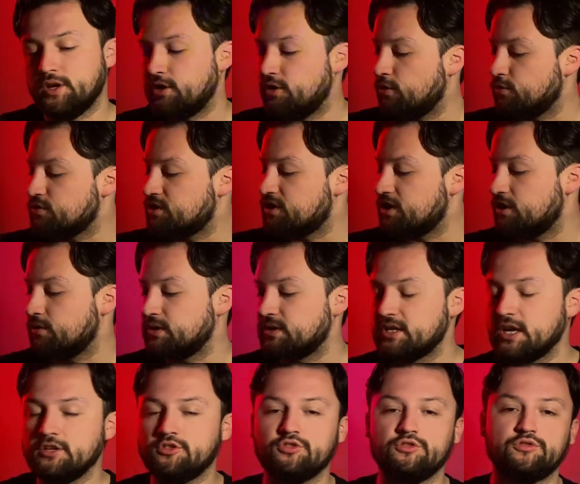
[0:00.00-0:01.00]
You don't see the
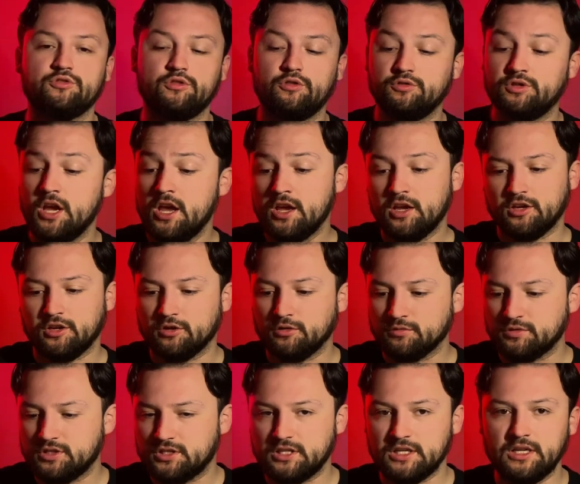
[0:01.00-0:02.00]
retention screws, you
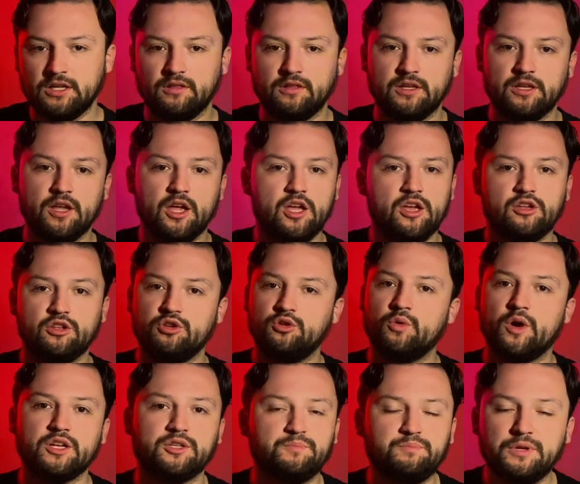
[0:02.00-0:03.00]
don't see the
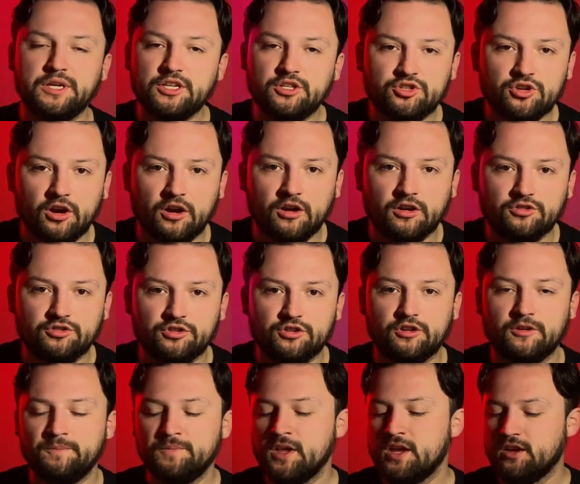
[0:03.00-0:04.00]
USB
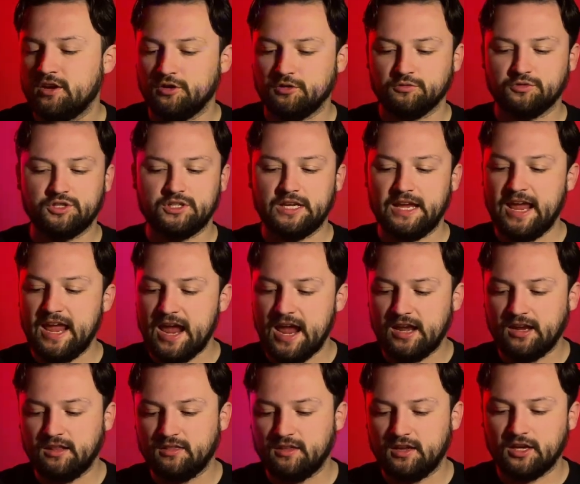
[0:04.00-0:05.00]
charger, you don't see
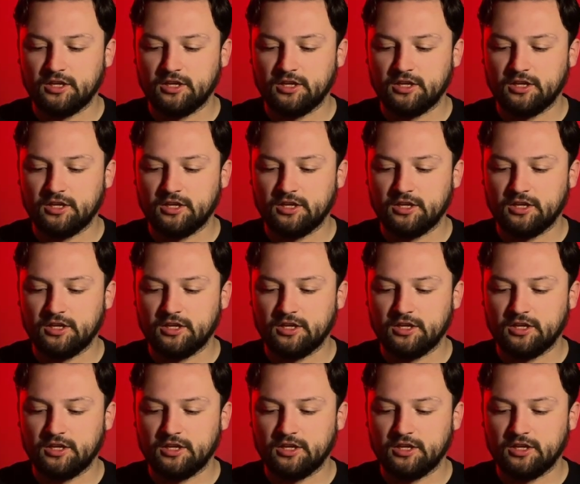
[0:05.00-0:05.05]
anything.